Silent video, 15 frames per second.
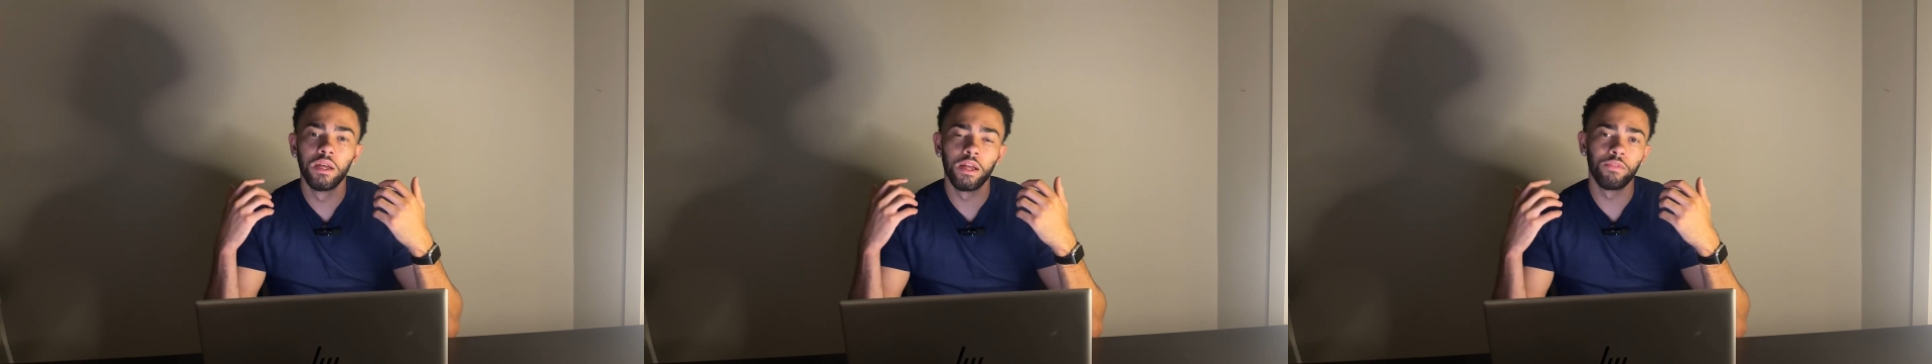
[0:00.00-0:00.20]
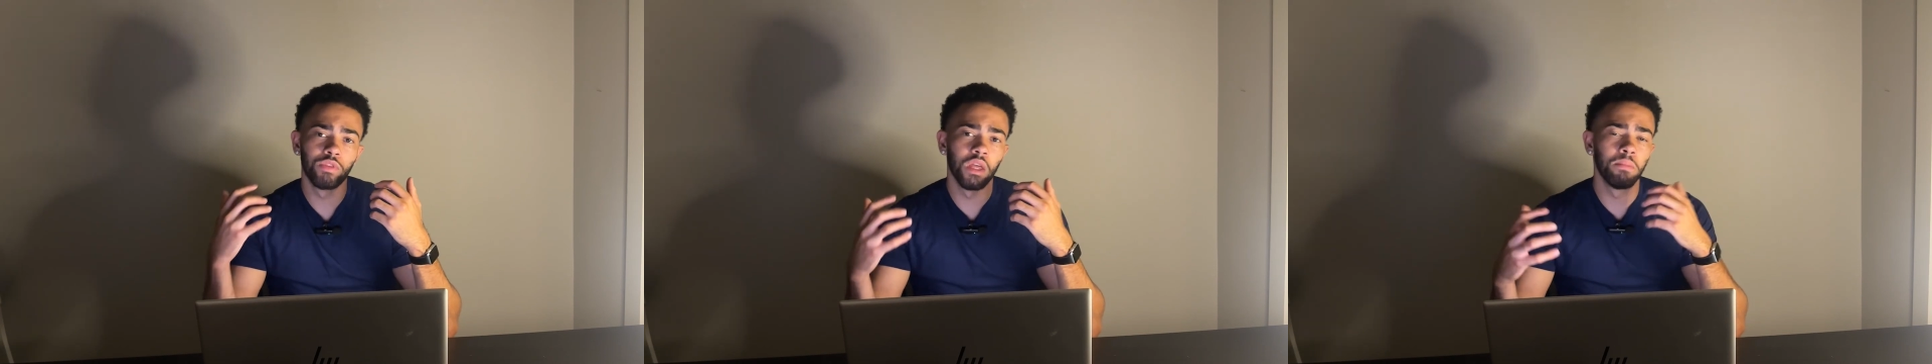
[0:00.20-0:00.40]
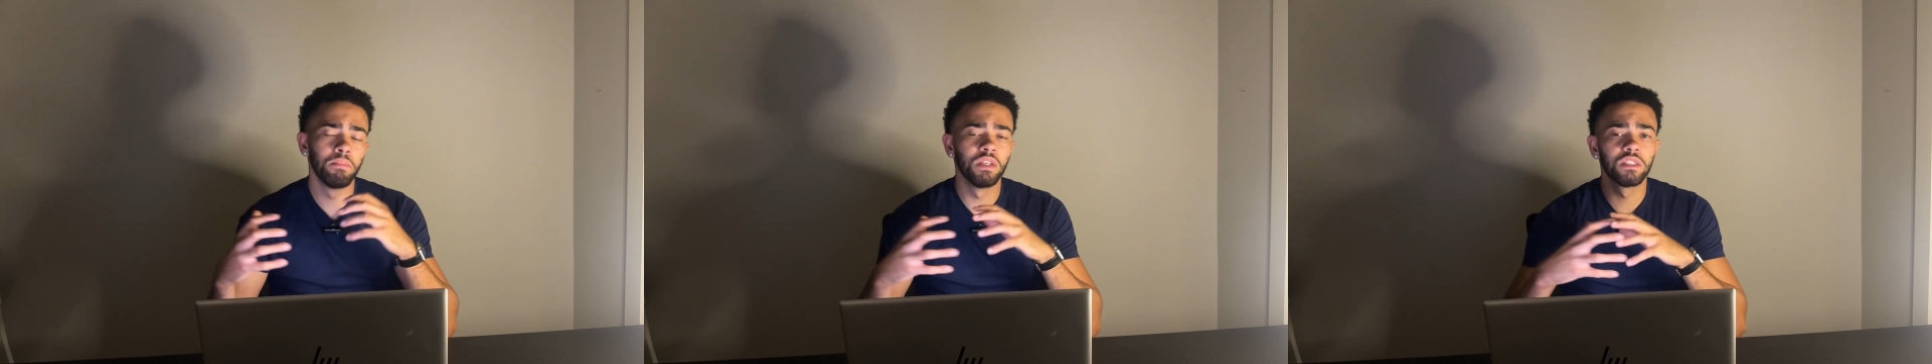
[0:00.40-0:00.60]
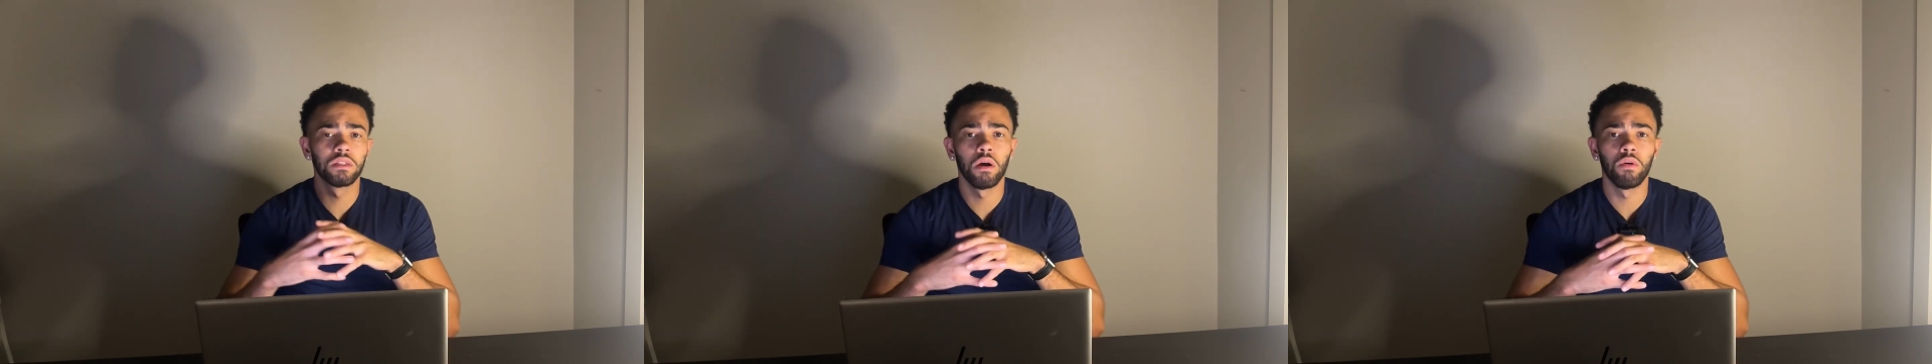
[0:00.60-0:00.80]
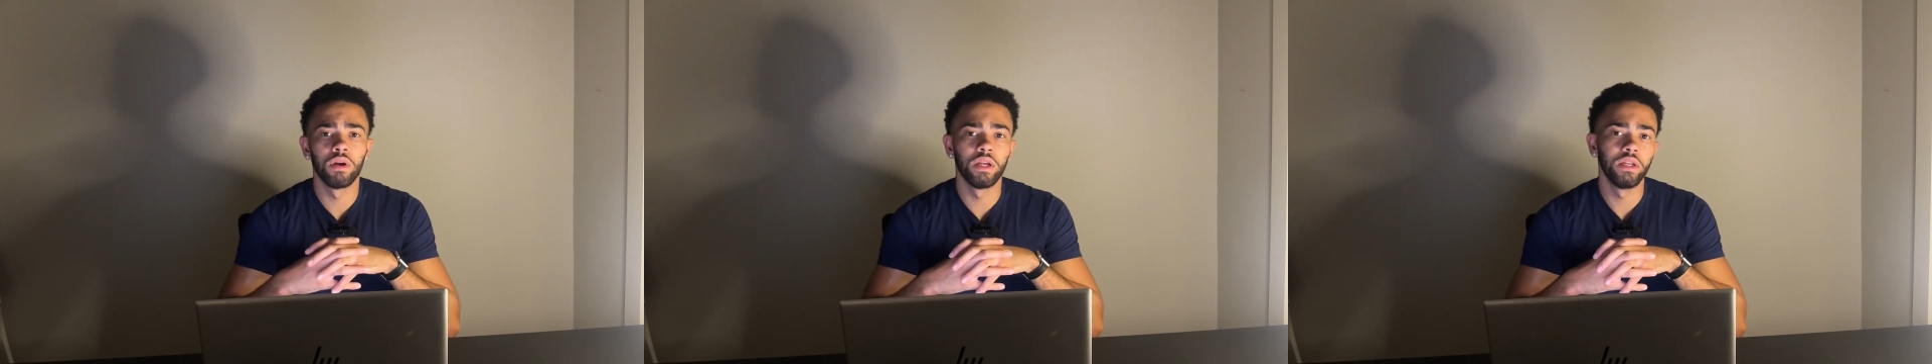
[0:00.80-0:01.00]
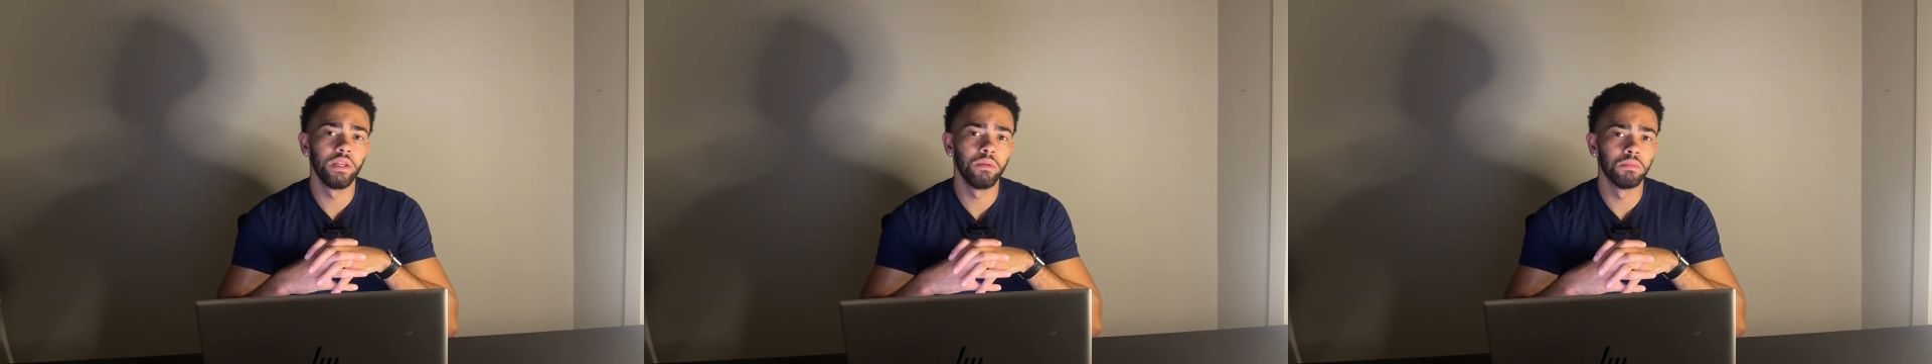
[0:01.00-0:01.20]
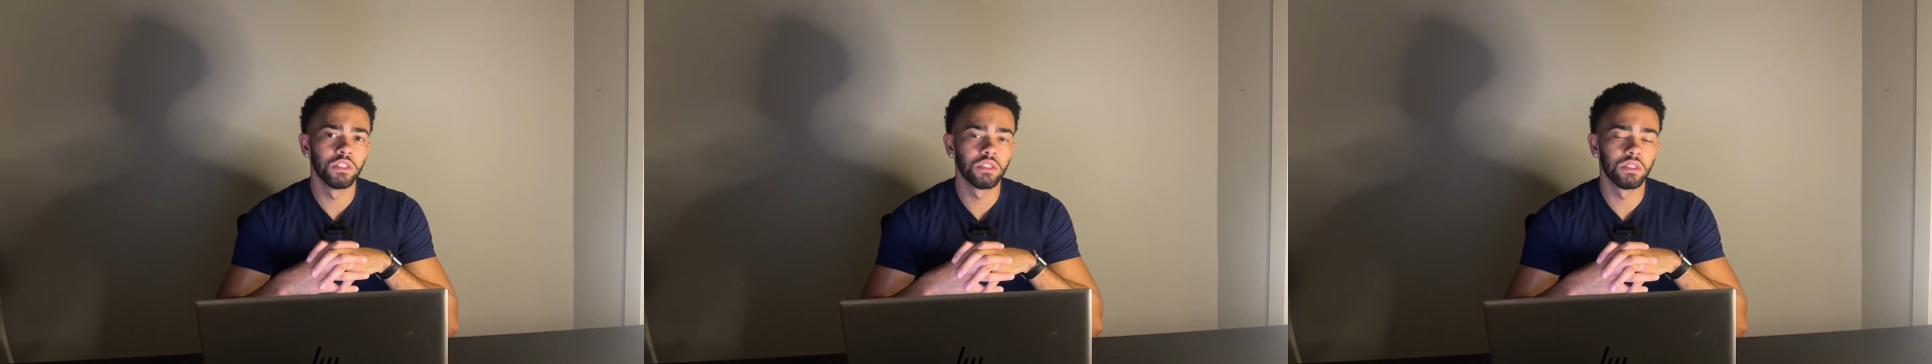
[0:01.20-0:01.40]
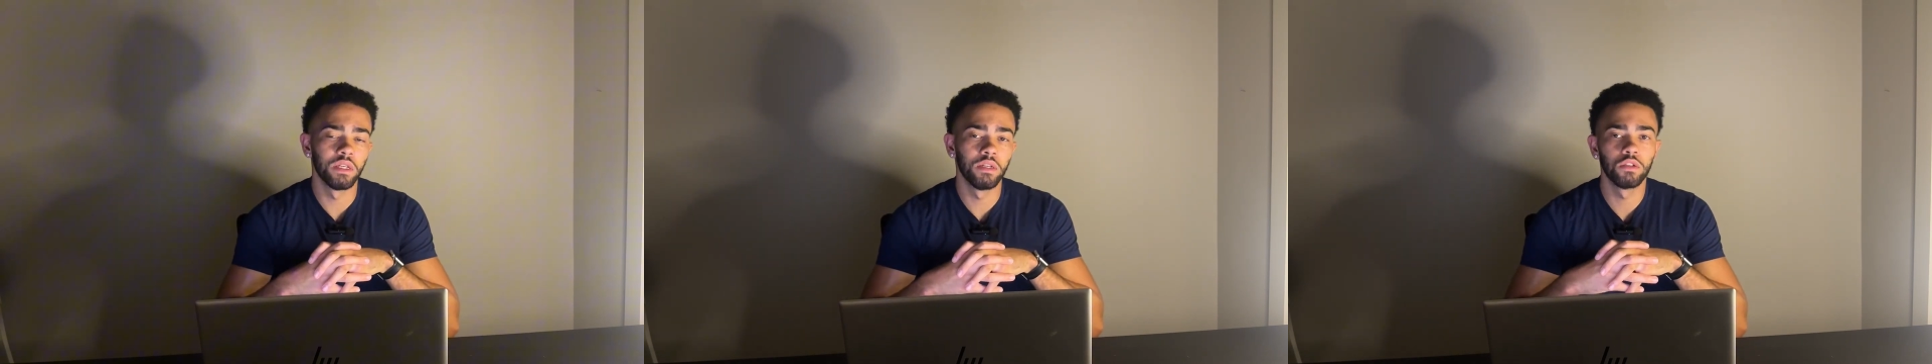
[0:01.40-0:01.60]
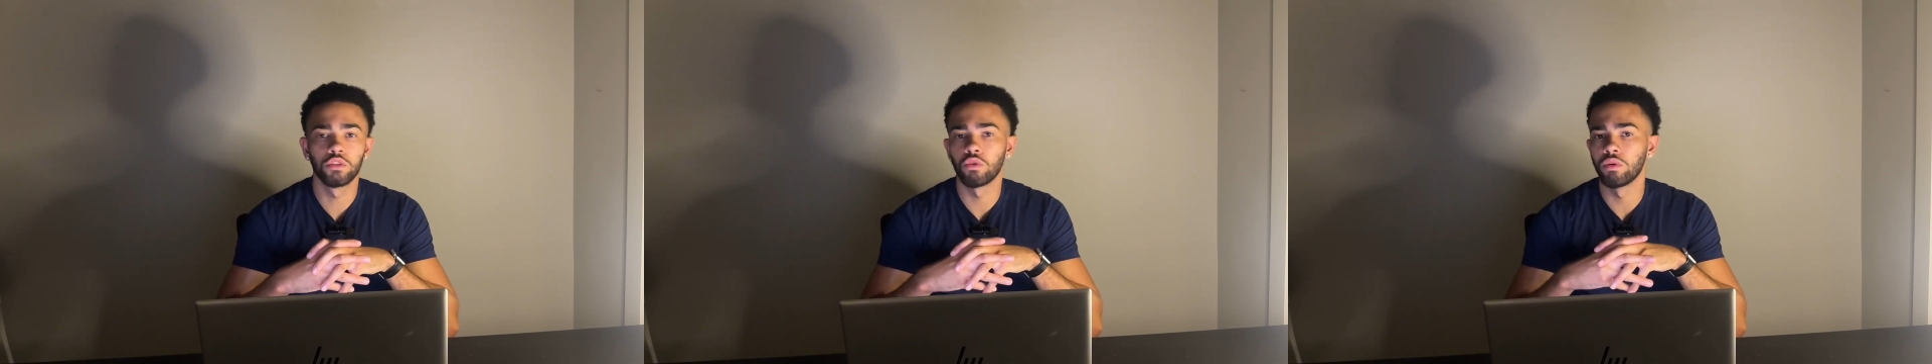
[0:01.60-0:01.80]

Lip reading: if they missed out on any mistakes